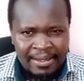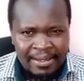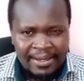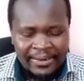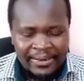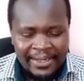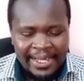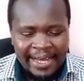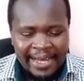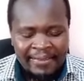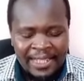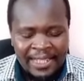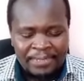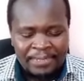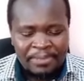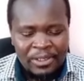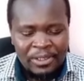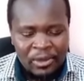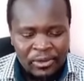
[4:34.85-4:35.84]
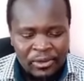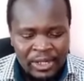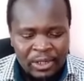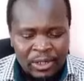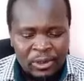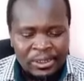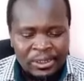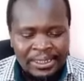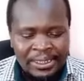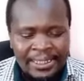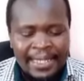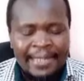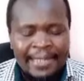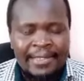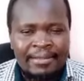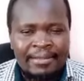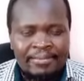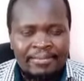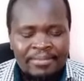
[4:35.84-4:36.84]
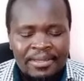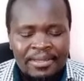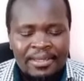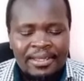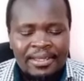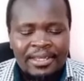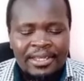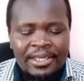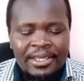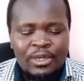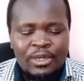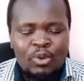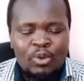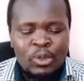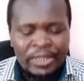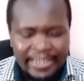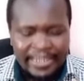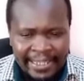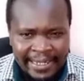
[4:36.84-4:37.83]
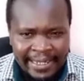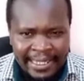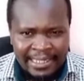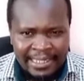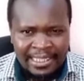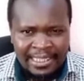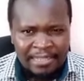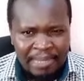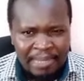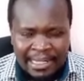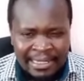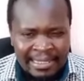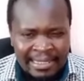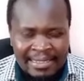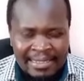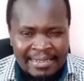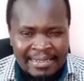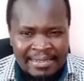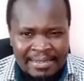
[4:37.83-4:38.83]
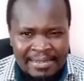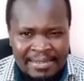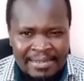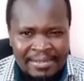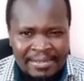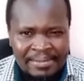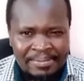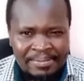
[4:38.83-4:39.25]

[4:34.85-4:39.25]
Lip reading: Rigathi has been on record saying he was elected by Kenyans.